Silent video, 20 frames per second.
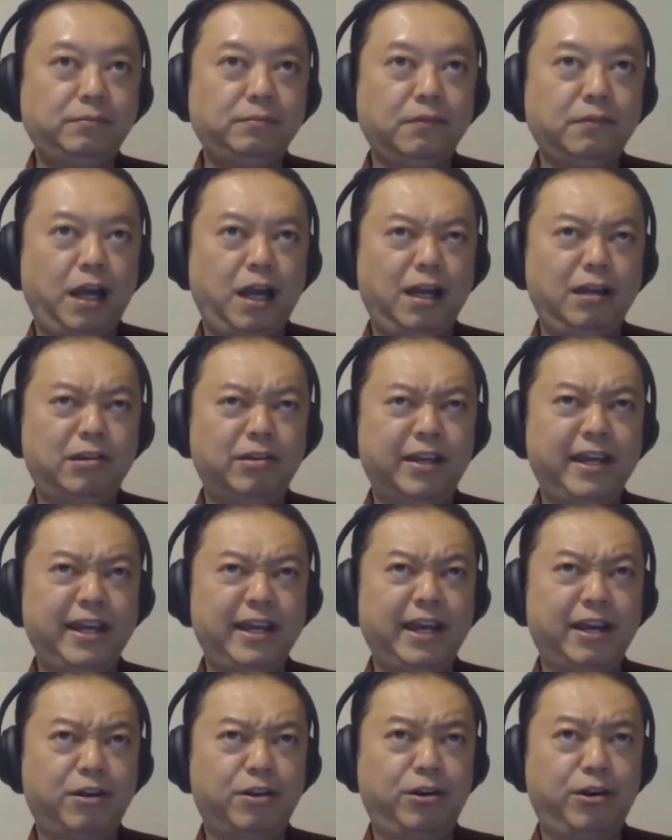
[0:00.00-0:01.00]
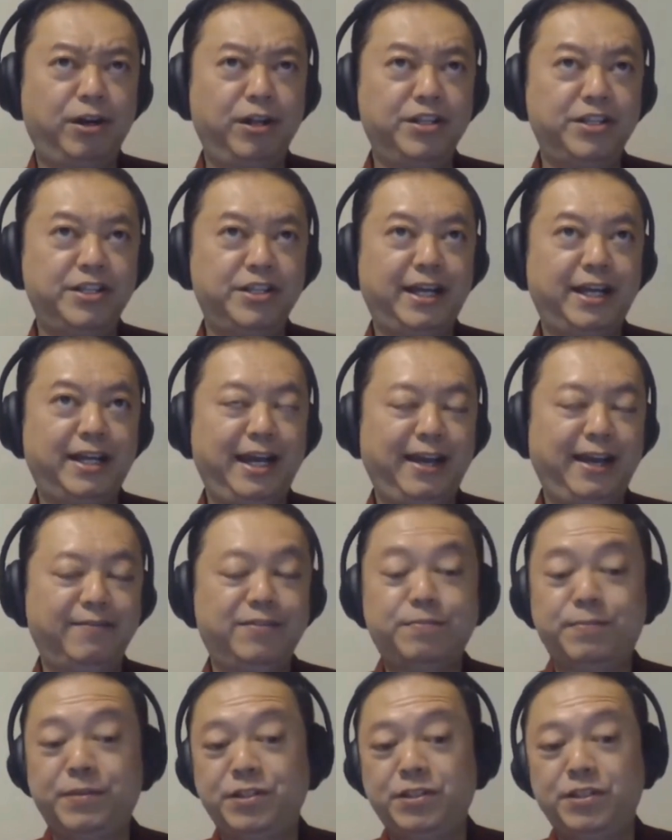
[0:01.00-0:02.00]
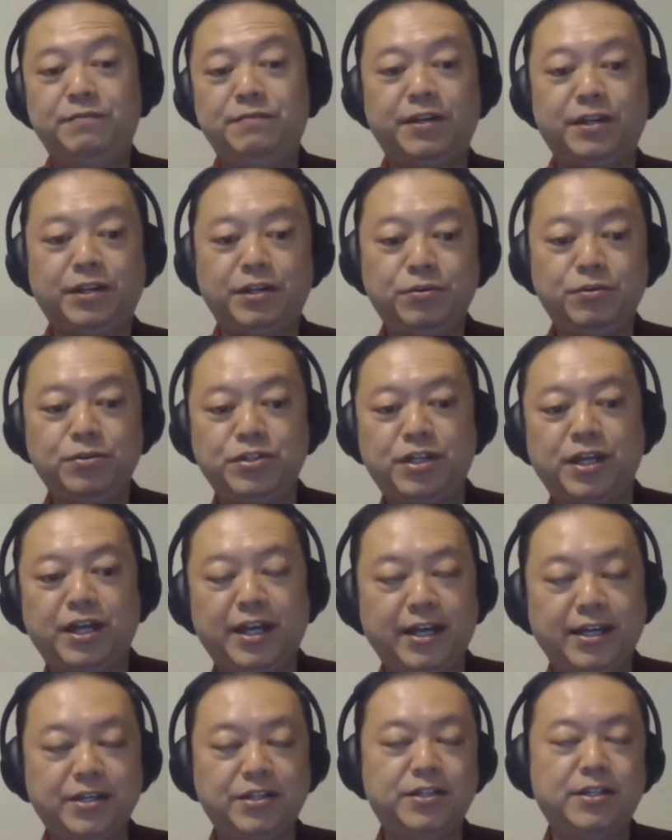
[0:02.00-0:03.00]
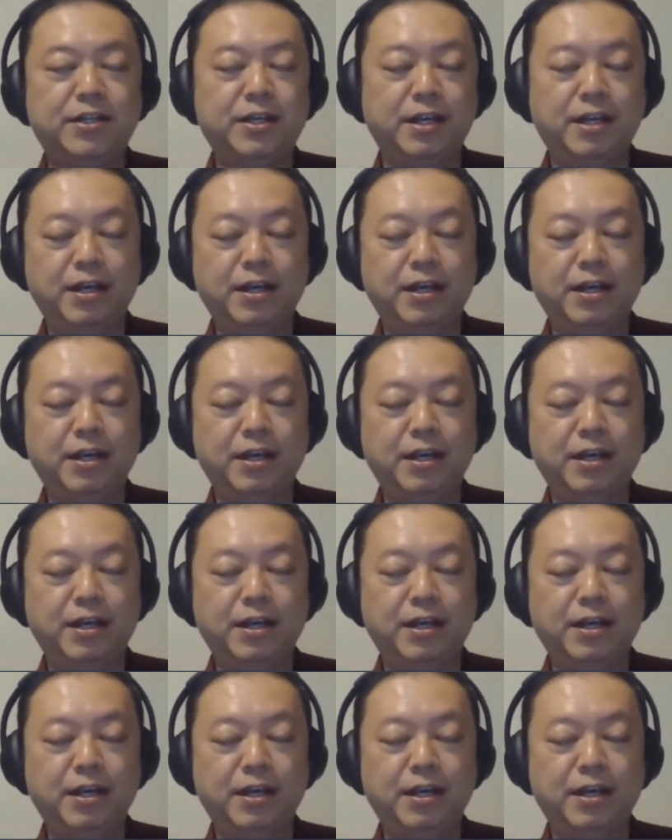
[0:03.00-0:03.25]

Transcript: looking at coins that have specific use case.